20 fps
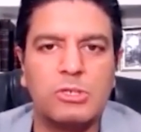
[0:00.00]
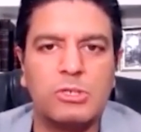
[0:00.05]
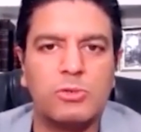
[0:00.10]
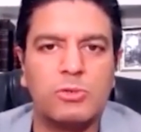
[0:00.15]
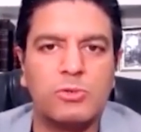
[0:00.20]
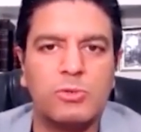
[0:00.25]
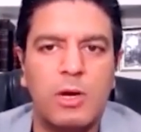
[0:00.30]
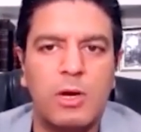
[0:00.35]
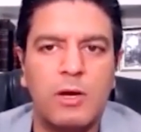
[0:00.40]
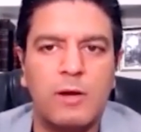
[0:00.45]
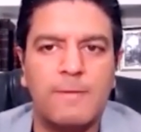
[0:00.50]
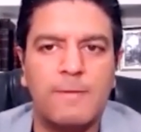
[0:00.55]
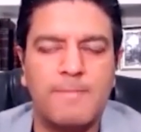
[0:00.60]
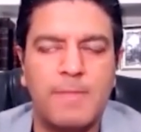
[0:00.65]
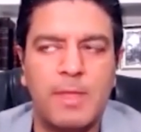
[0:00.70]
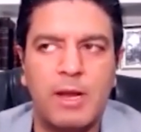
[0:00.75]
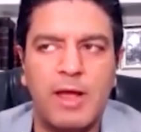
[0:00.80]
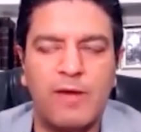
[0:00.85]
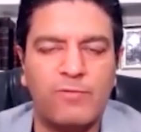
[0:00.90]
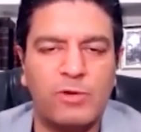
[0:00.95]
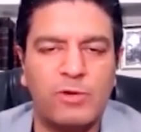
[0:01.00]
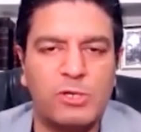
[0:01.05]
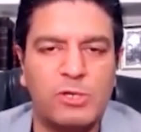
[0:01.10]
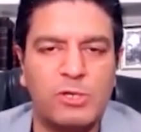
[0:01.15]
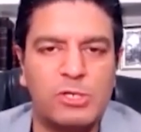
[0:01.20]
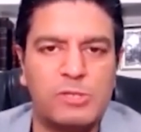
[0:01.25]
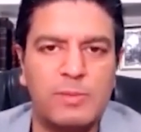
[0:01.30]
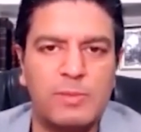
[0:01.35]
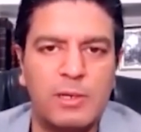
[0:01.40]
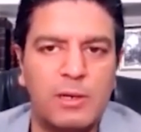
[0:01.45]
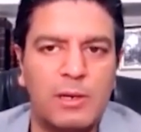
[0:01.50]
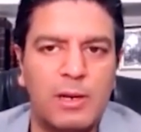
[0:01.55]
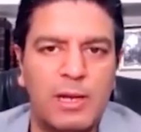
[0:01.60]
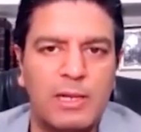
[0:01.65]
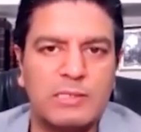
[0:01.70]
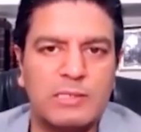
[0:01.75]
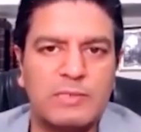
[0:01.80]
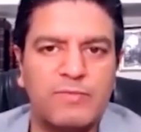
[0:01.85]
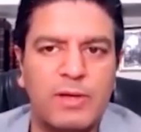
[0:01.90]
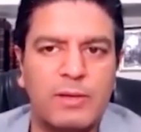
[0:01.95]
to an average middle
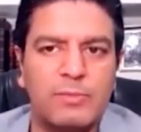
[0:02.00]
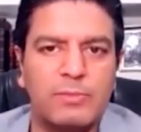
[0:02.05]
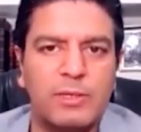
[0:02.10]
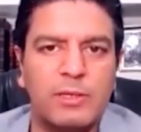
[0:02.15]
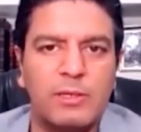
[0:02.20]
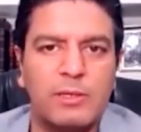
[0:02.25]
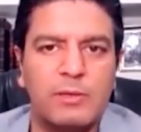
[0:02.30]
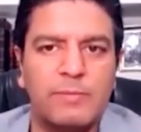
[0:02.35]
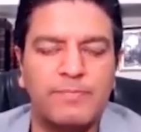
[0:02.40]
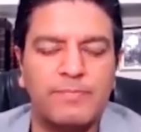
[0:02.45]
class family.